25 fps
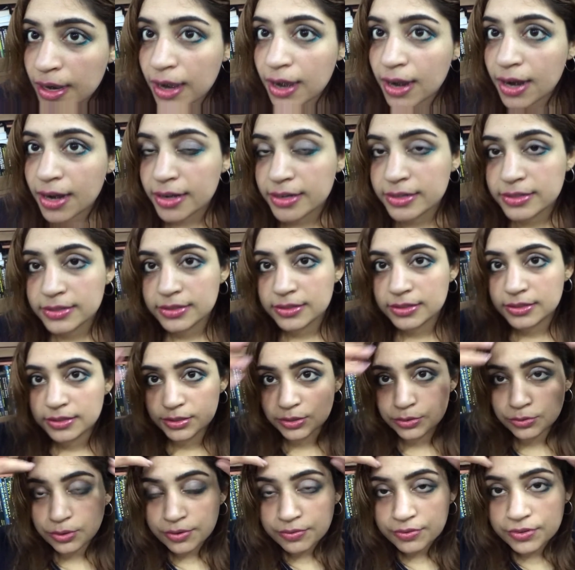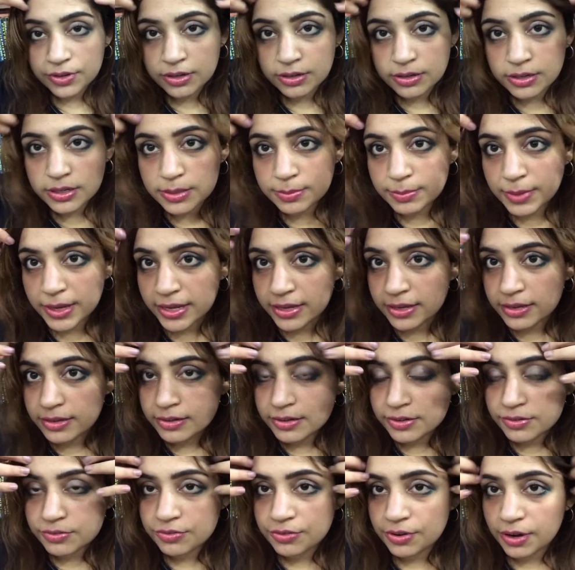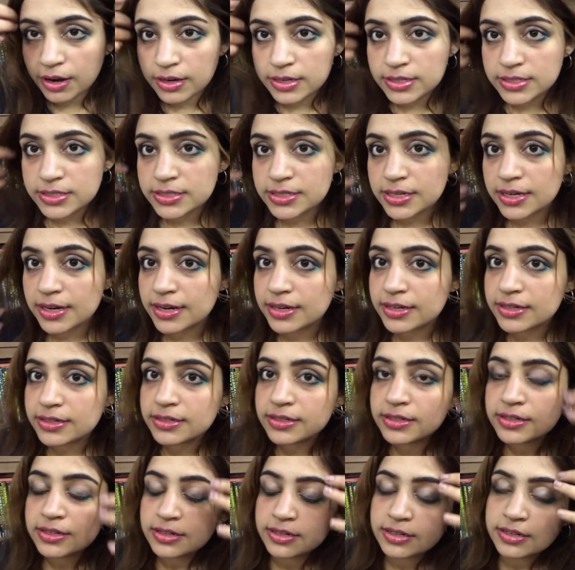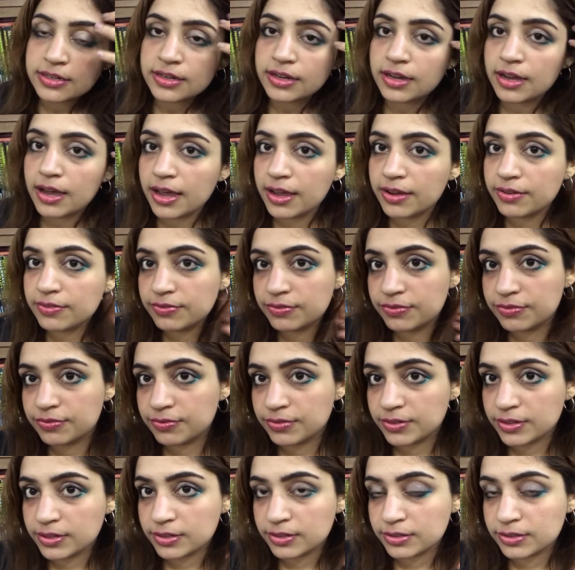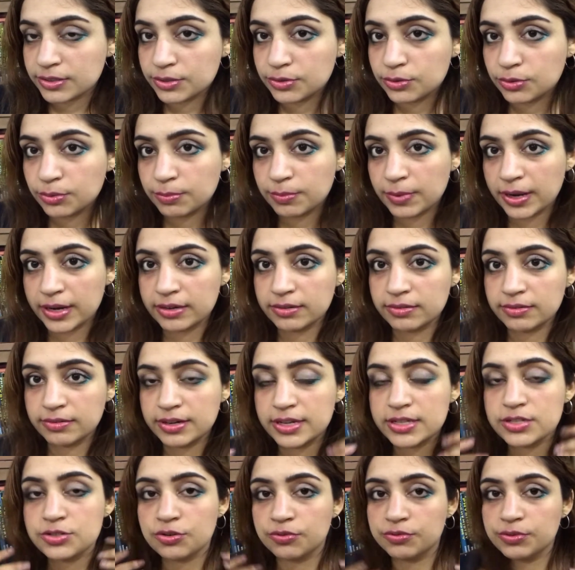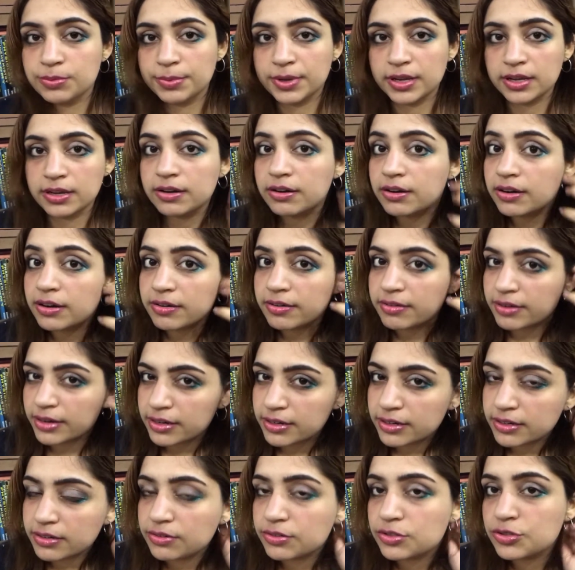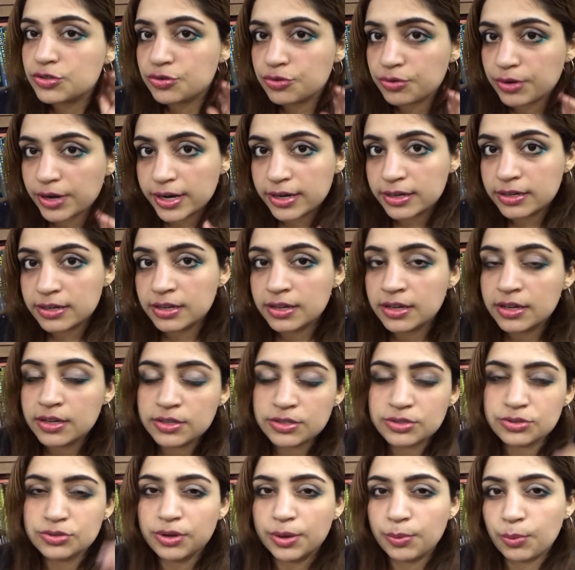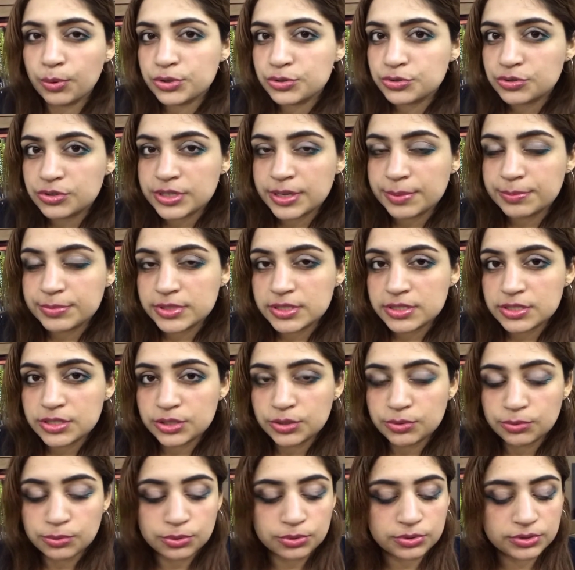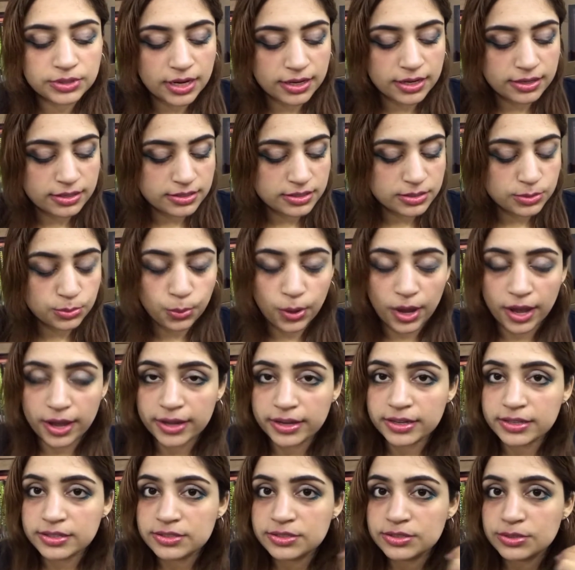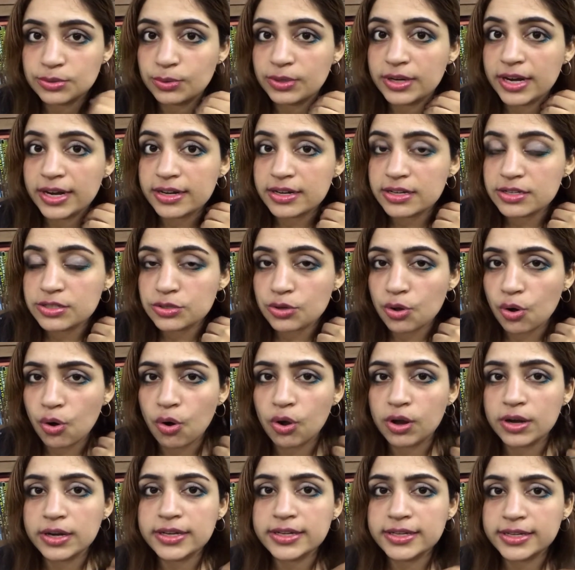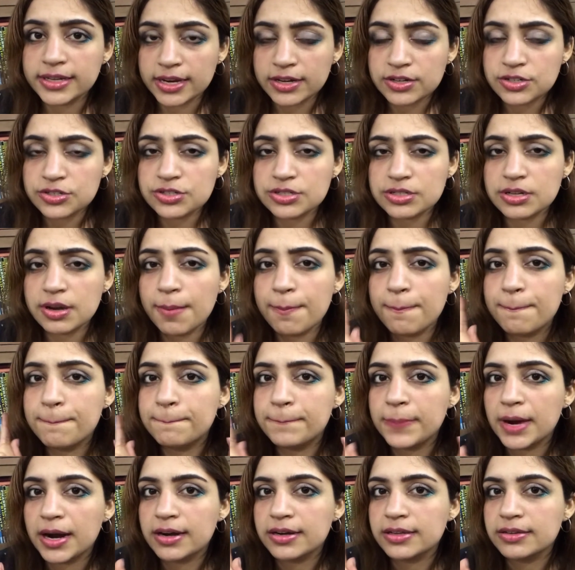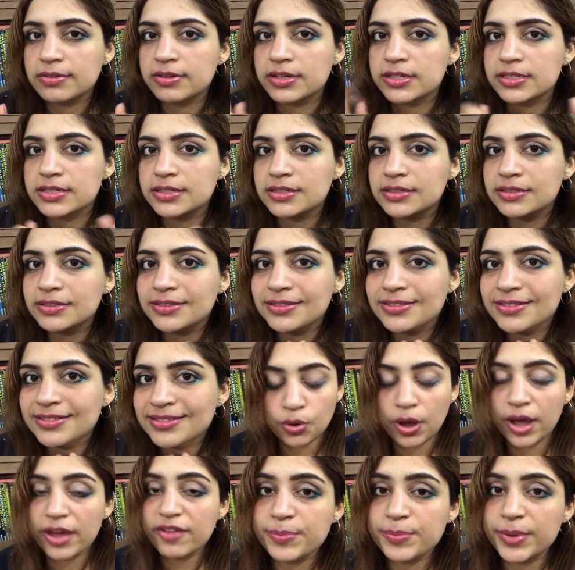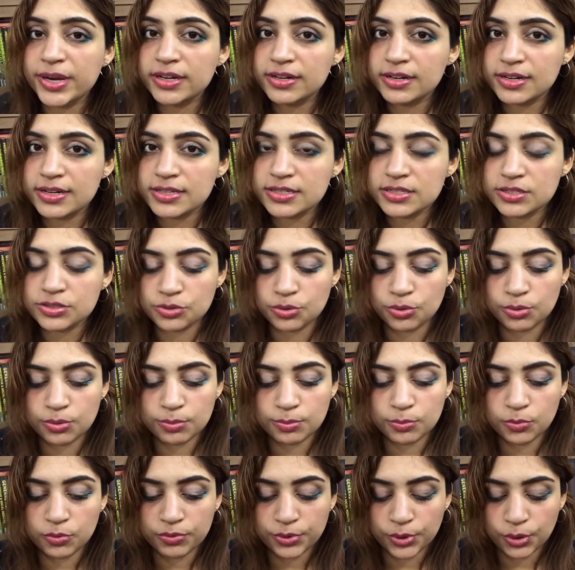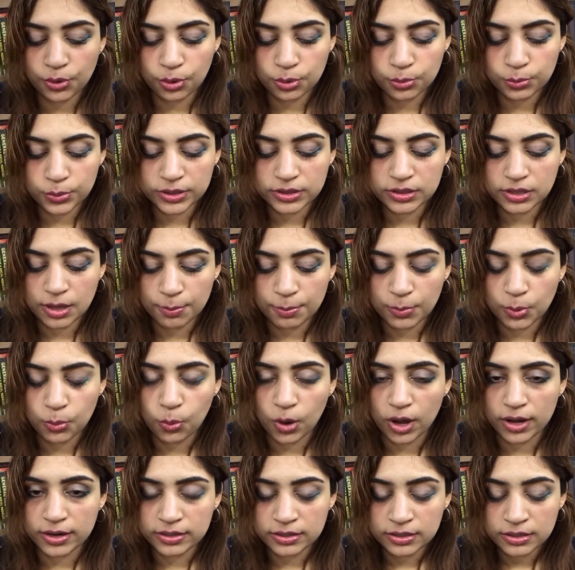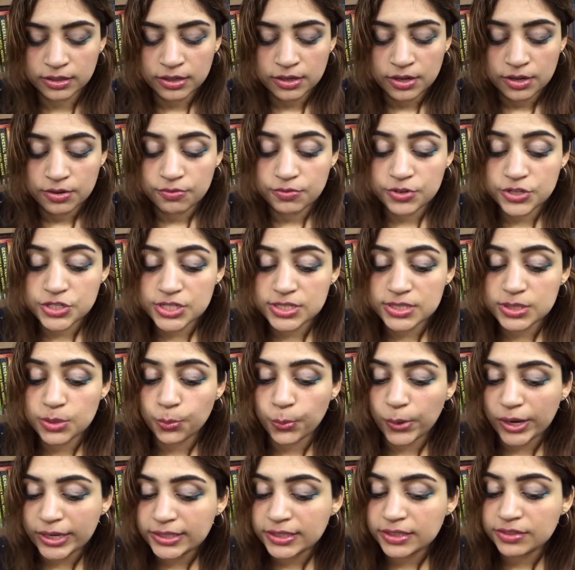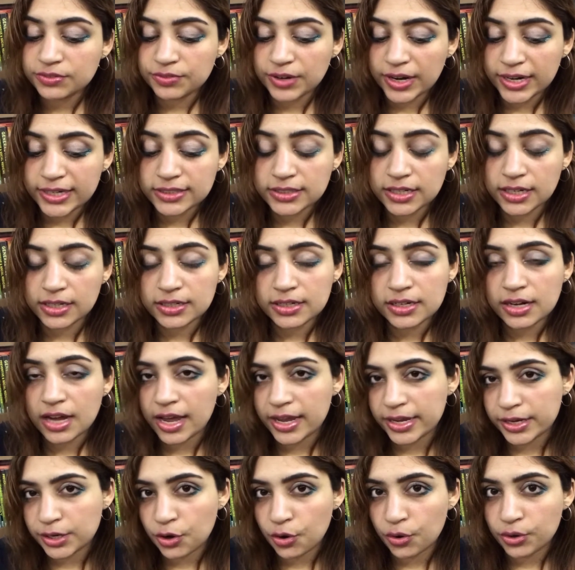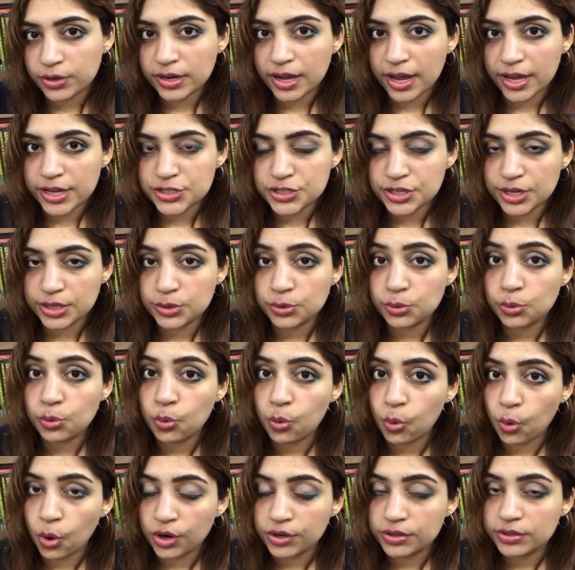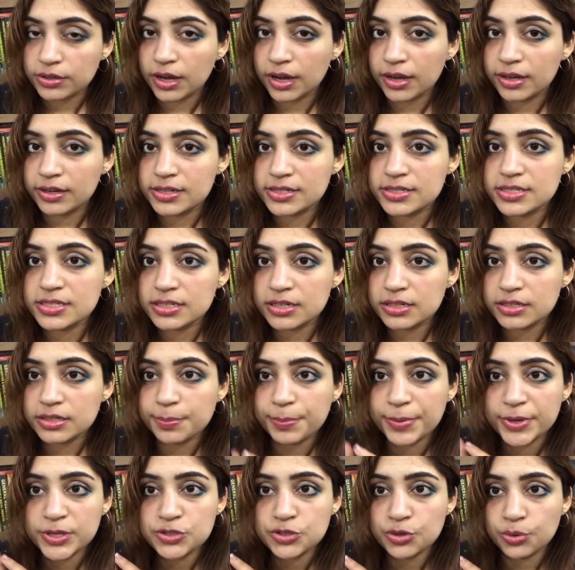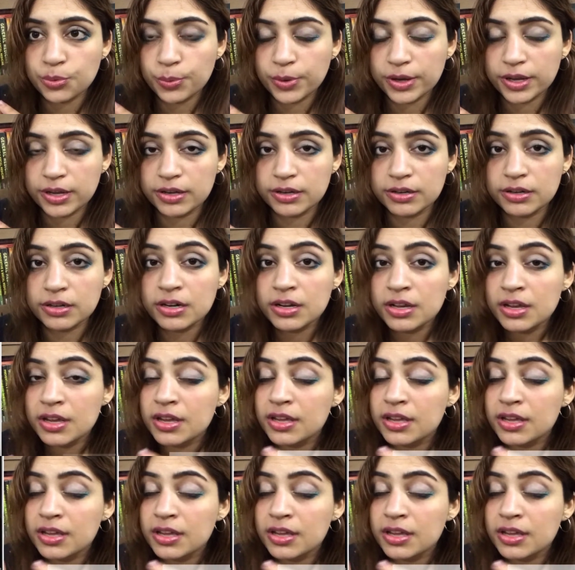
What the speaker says: And I've curled my hair in front, and and rest of my hair are really straight. So I wanted to attempt this new look. That is why. So let us all get party ready. So made a list. So moving on with number 1, which is the Wet n Wild Color Icon Eyeshadow Quad. I'll insert a picture over here.